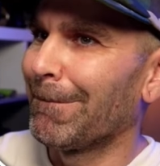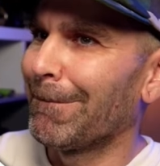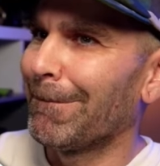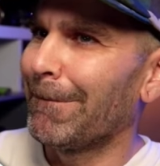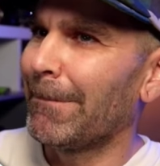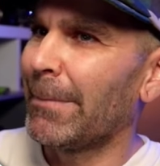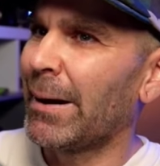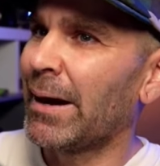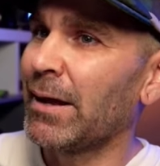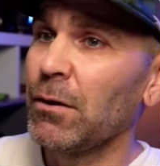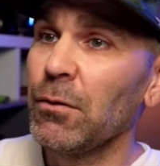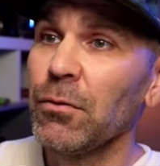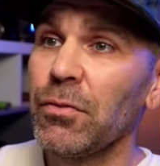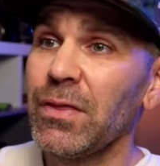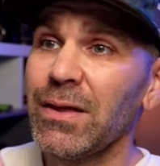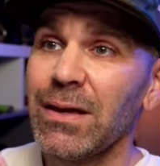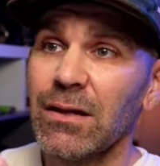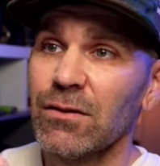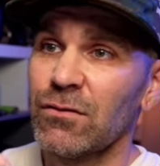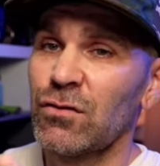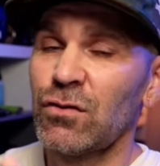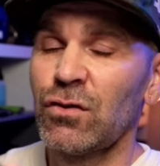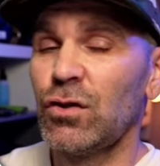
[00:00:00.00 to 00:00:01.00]
I don't
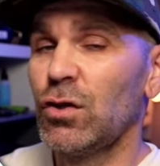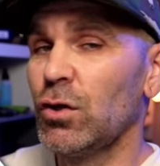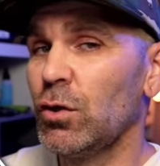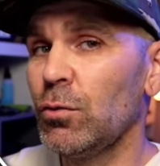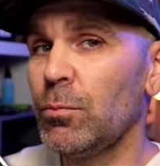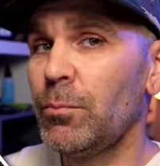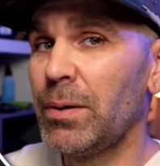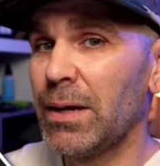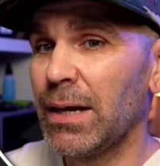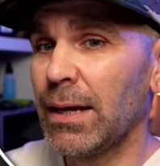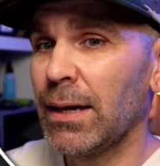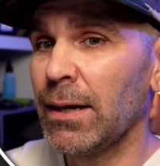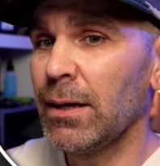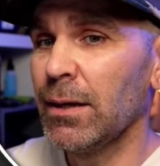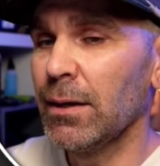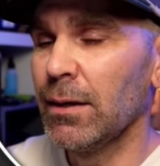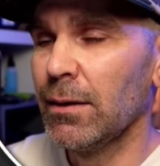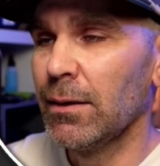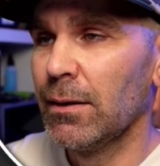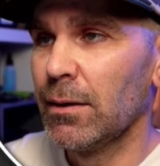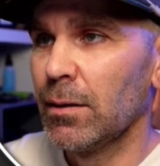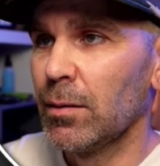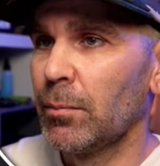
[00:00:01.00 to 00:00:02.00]
think it's too big,
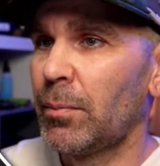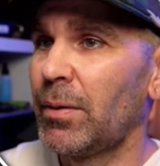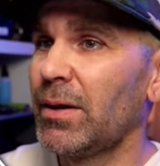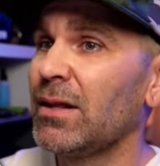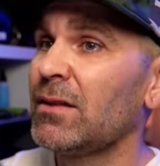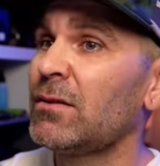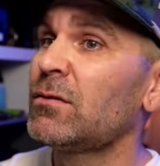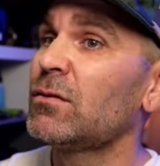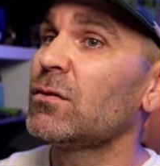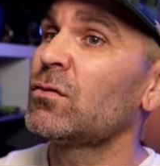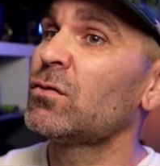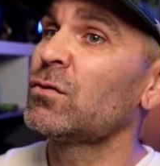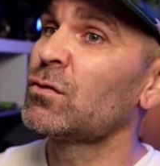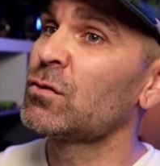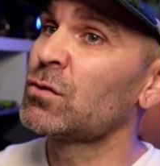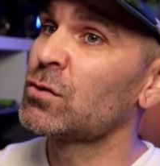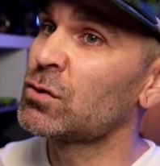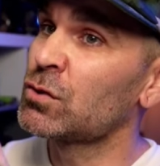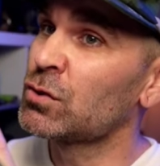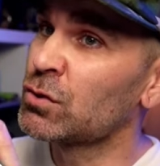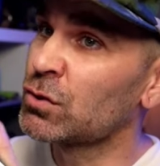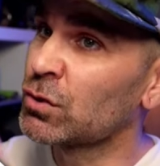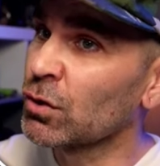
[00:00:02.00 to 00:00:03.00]
but it's
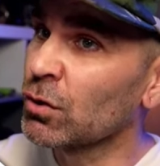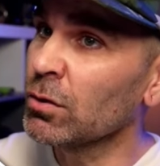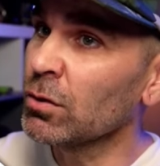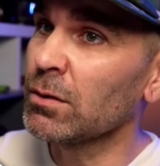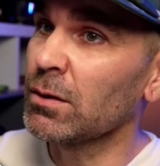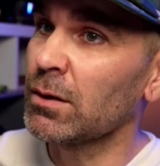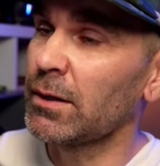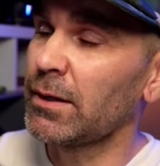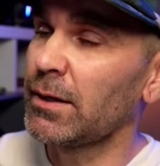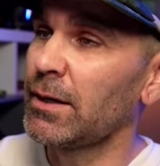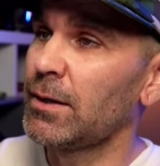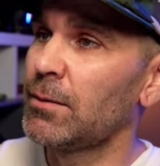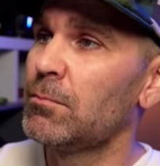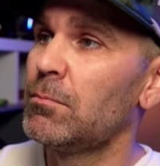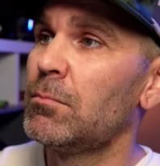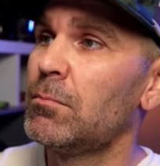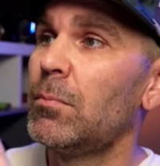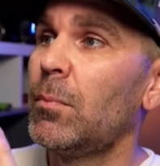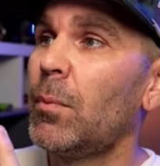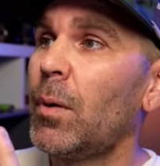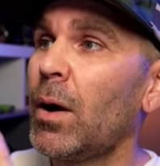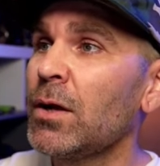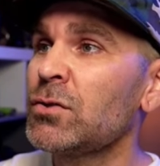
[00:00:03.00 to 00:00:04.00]
certainly
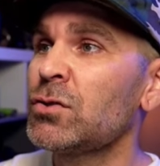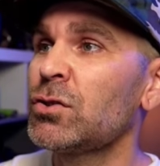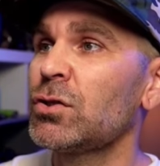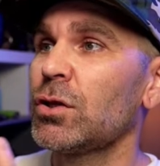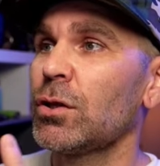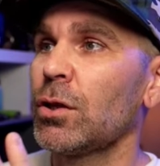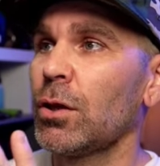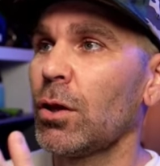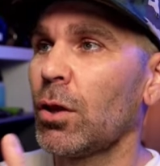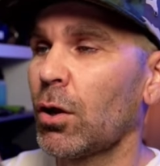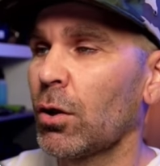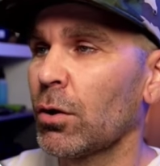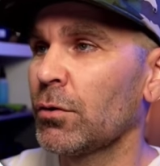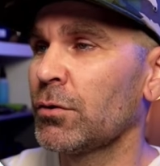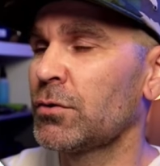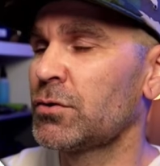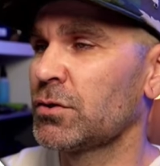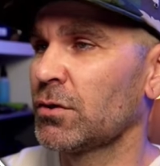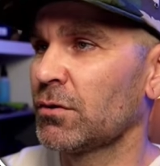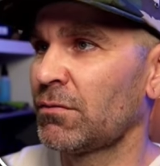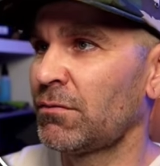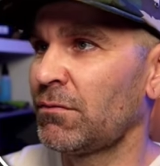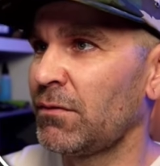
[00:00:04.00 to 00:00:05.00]
much
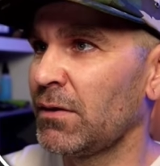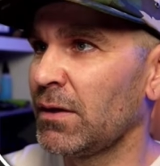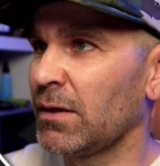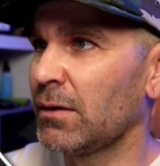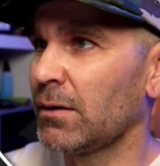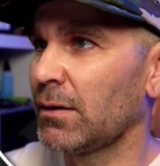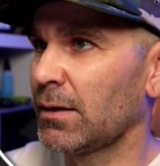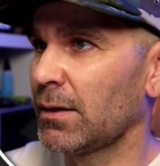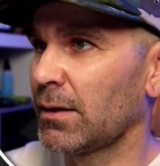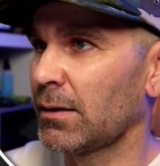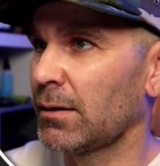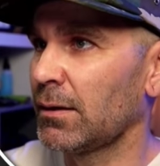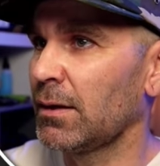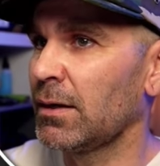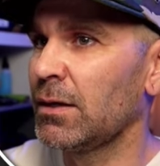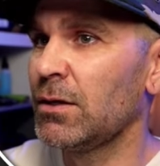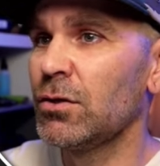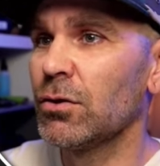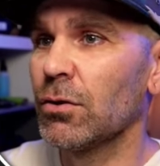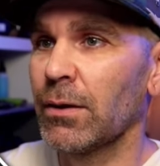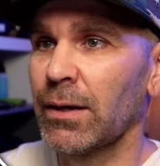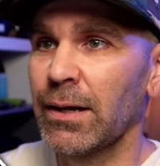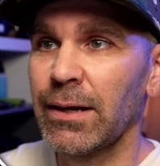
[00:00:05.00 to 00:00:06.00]
larger feeling in
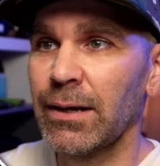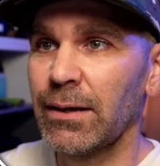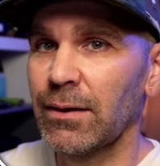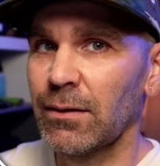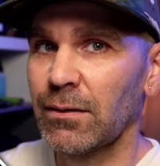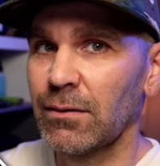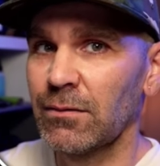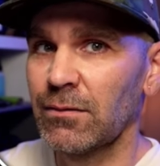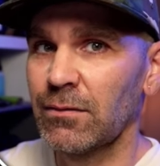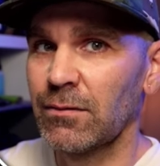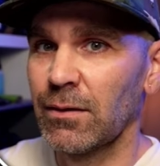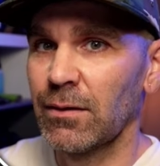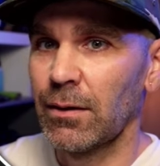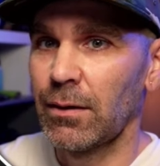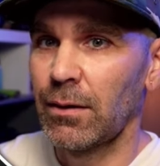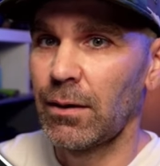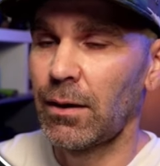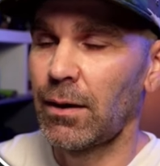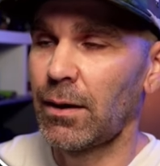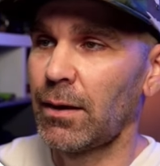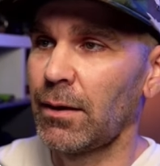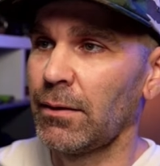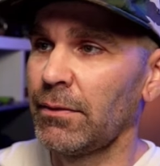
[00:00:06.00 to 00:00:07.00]
your hands
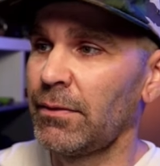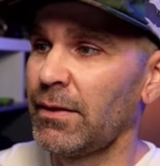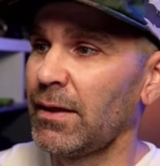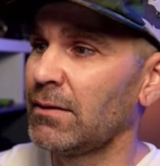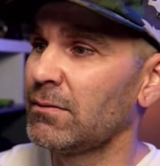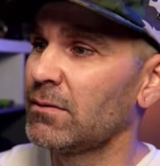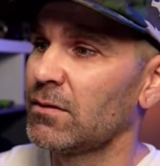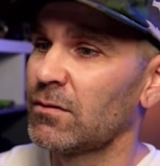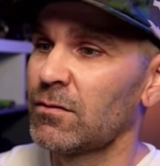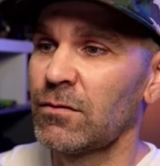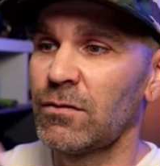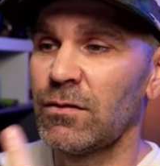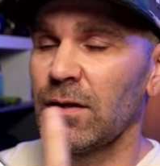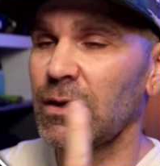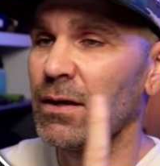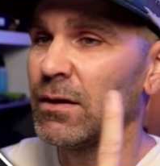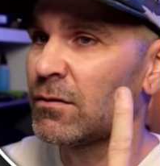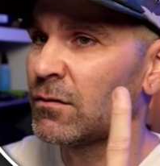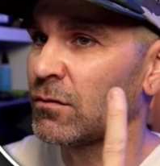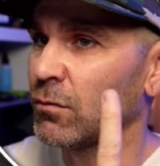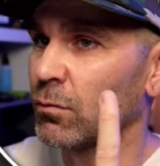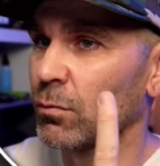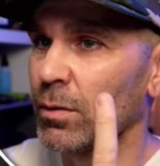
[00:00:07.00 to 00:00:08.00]
than the
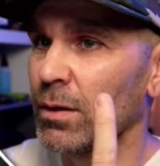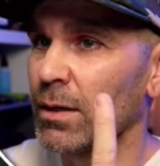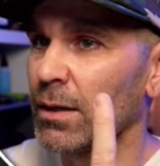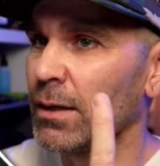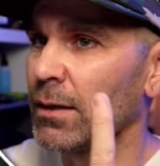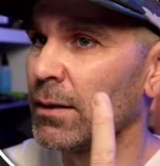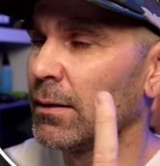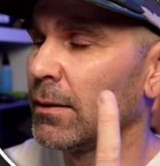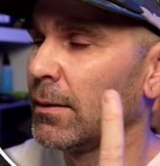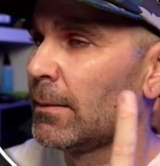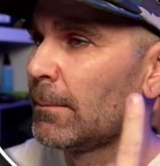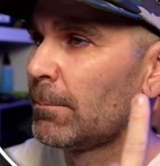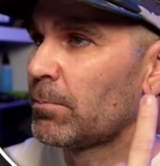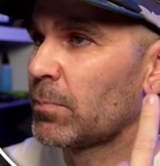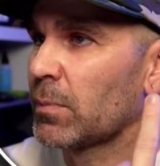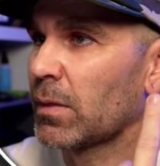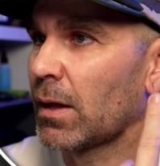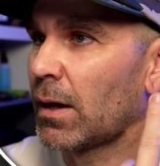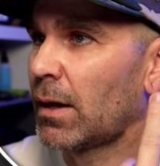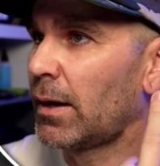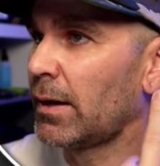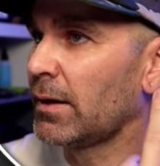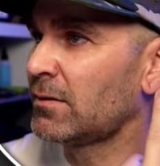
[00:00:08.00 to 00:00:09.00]
CS3.
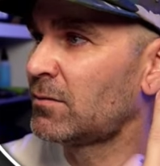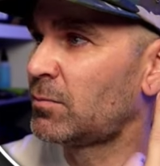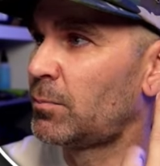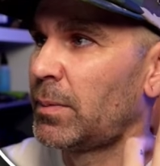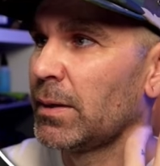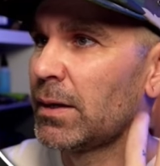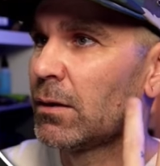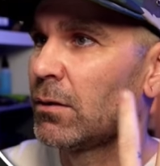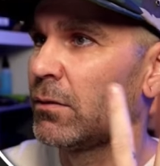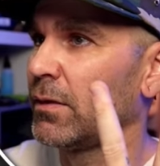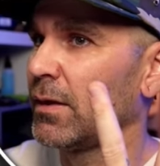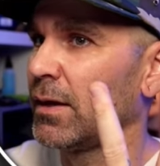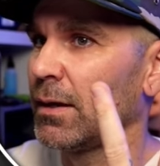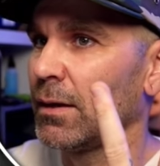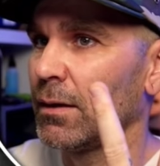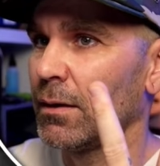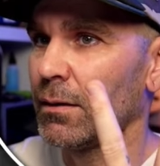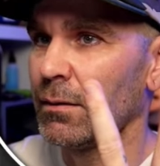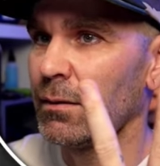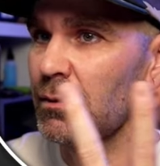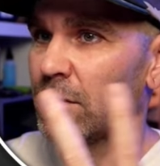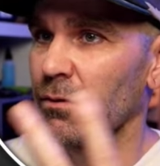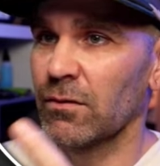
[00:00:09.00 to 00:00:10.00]
It's bigger
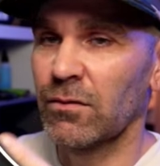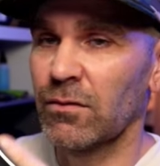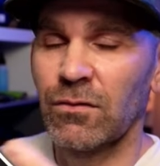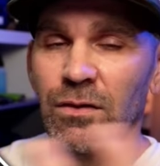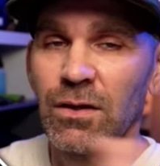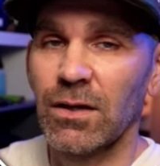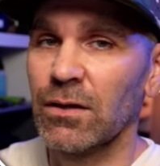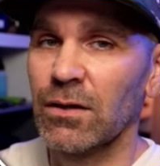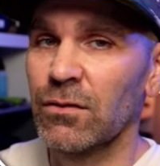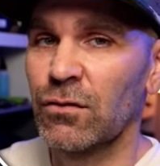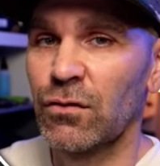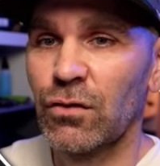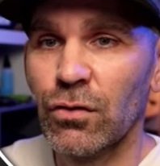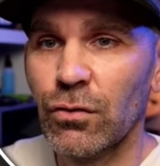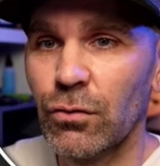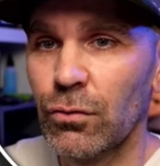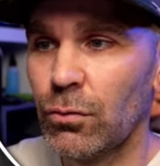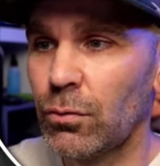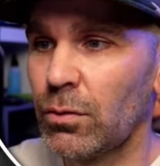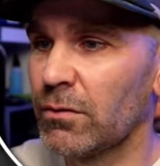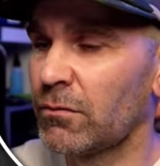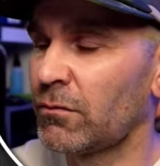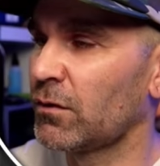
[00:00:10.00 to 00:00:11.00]
than, you know, the
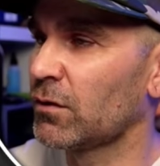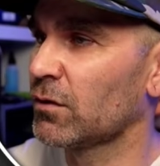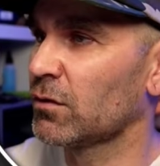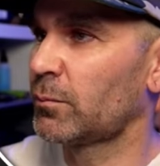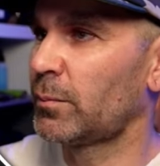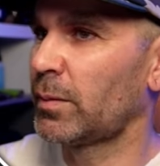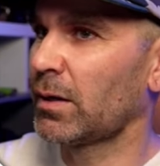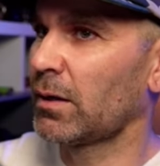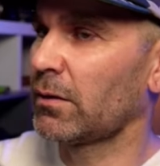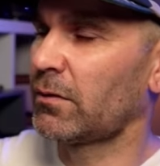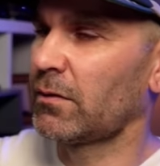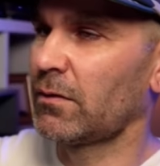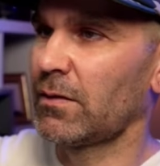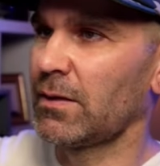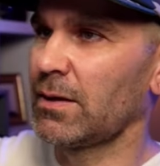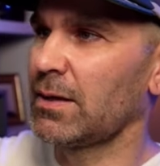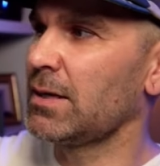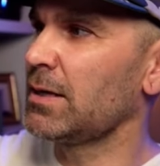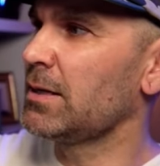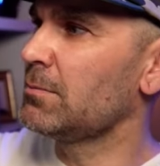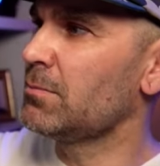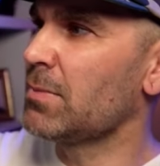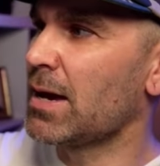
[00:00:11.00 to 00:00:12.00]
CS2. It feels bigger than the
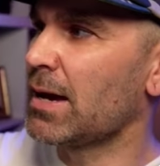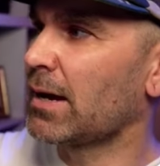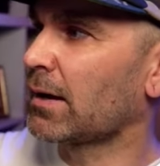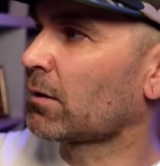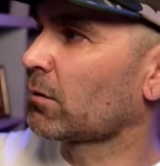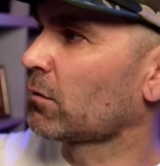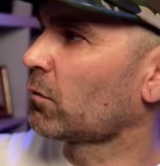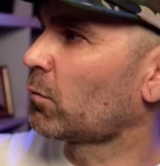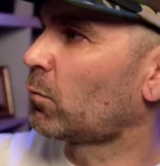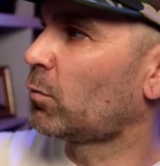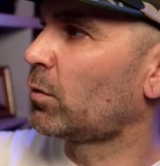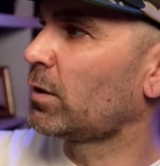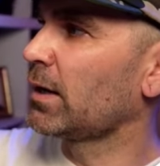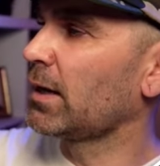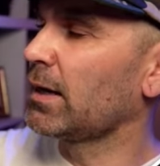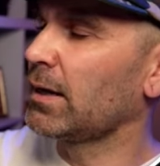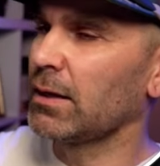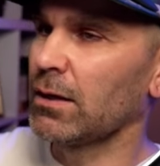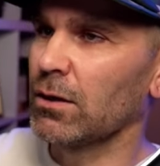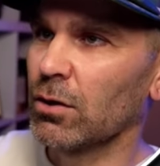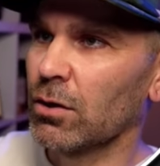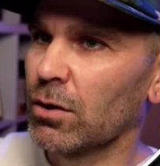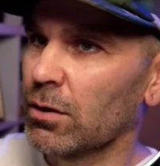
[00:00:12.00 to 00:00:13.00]
EMAC or the
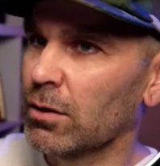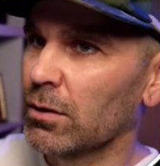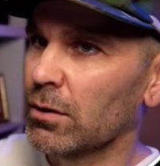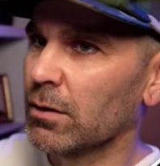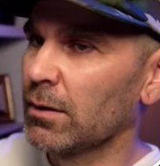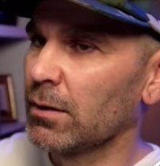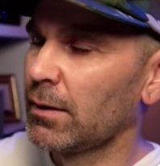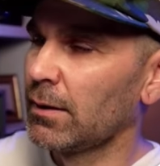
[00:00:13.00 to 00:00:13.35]
180R.